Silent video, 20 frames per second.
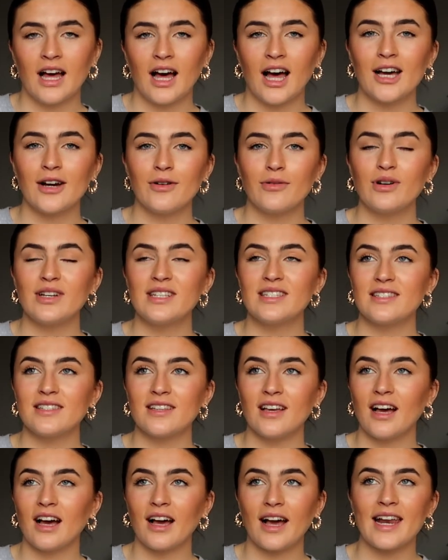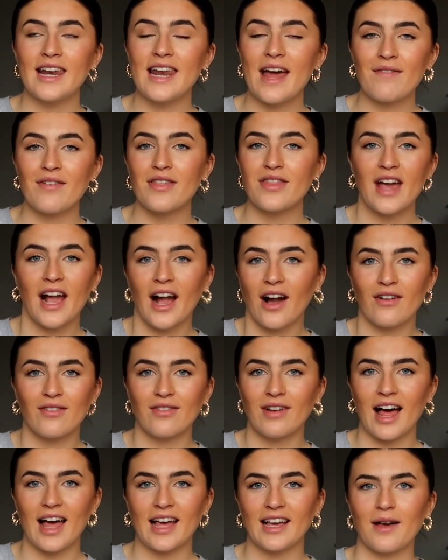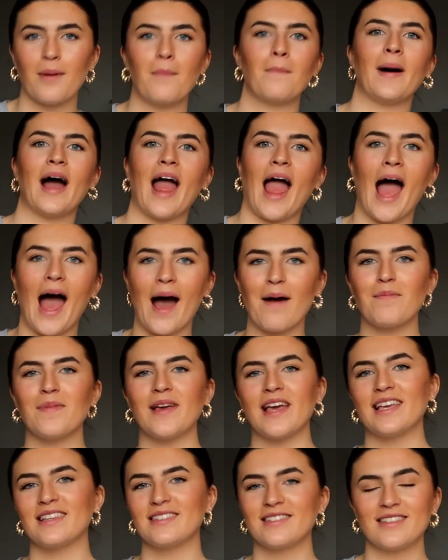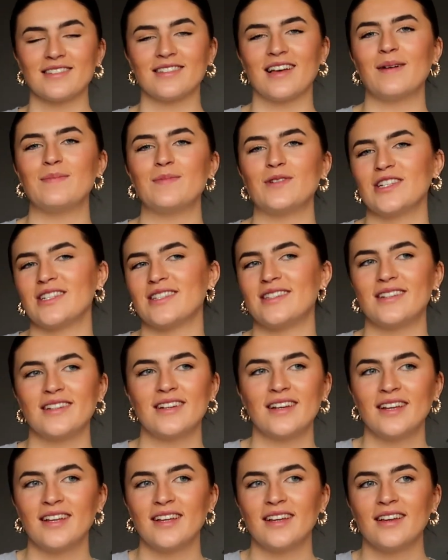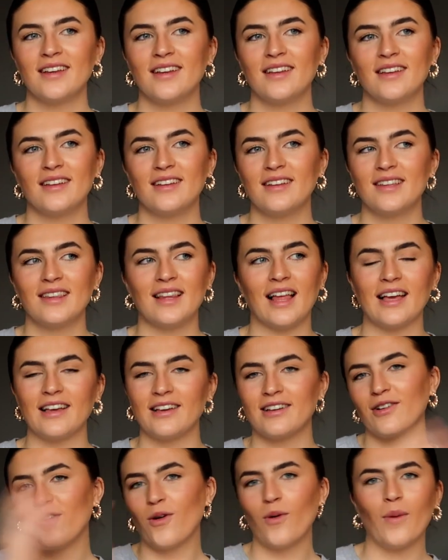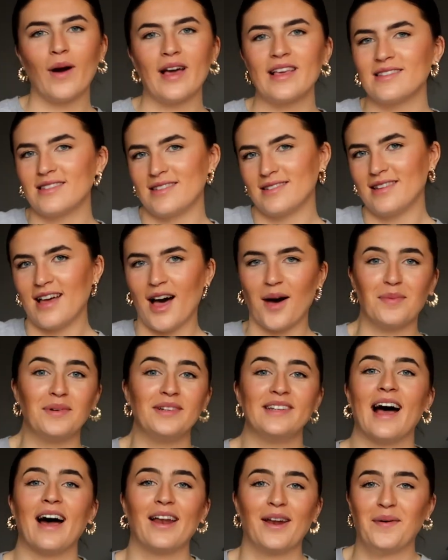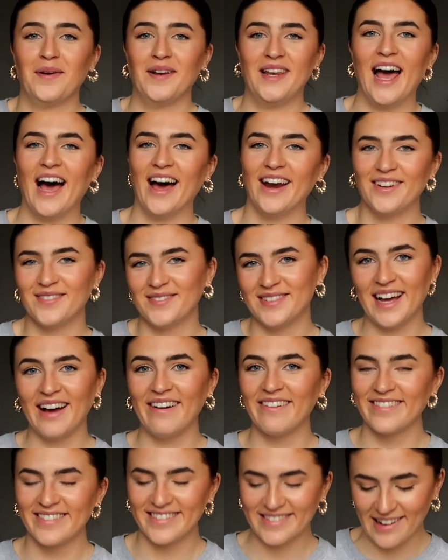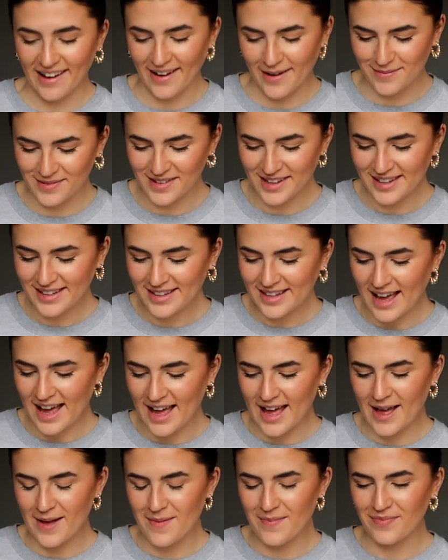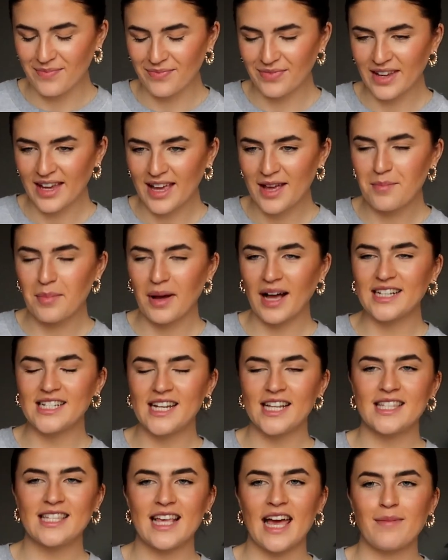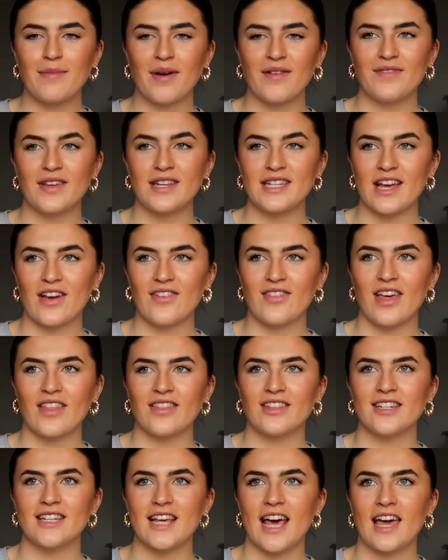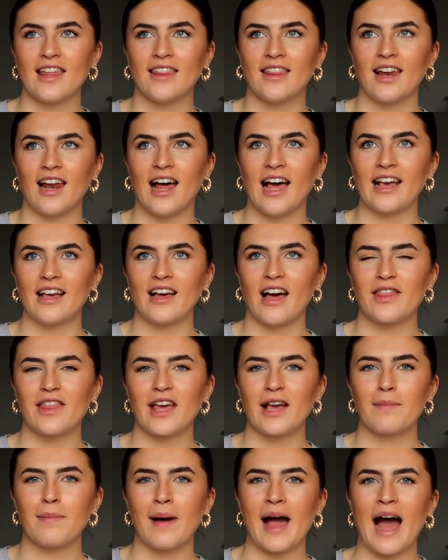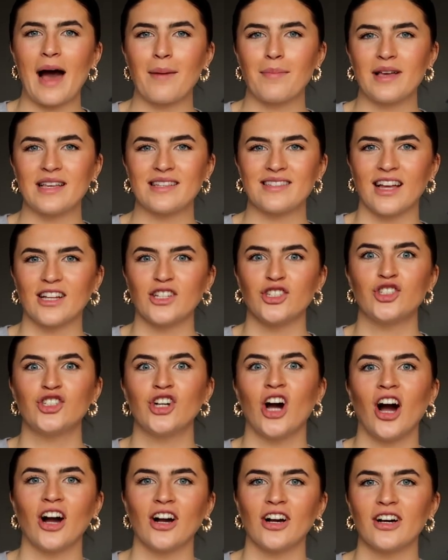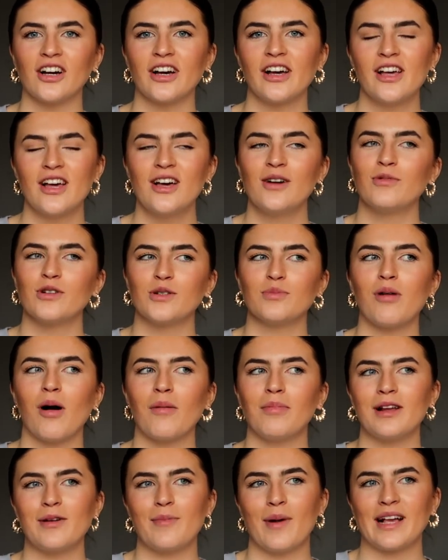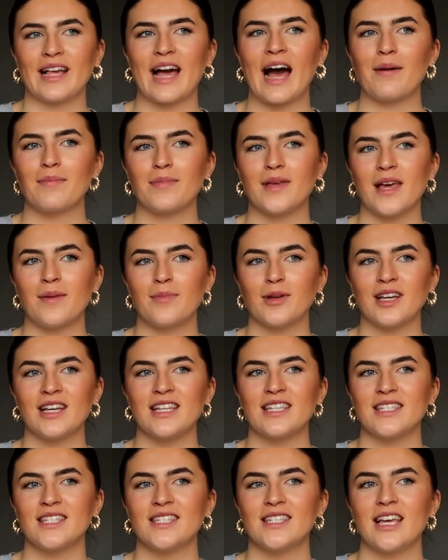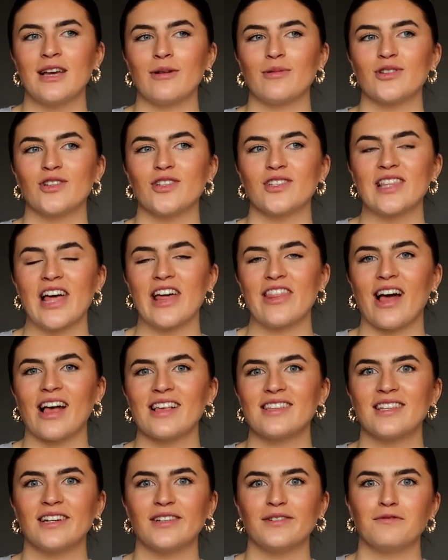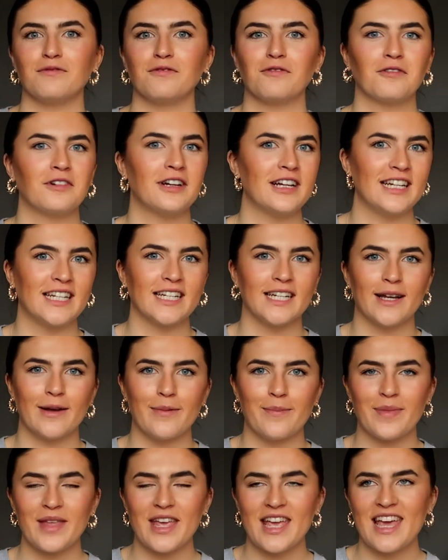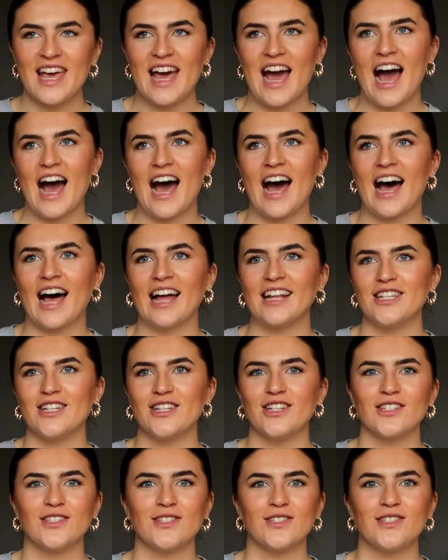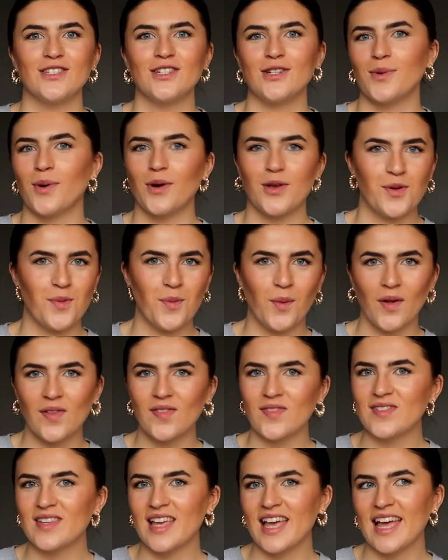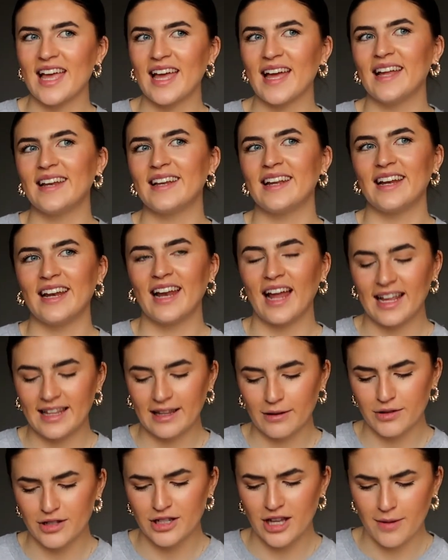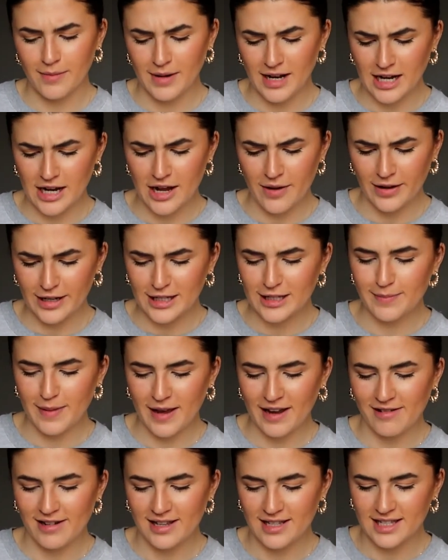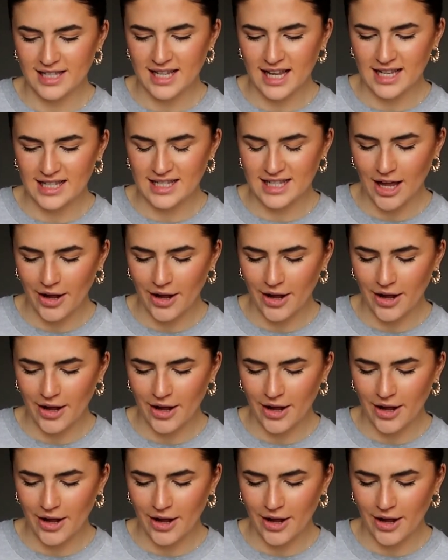I always can never think of like my happiest, because I'm just like always up and down, up and down, up and down all the time. But I did say in my video the other day that like I think my happiest like chunk was probably my gap year, because it was just like that sudden freedom and you could do what you wanted and like there were so many new experiences.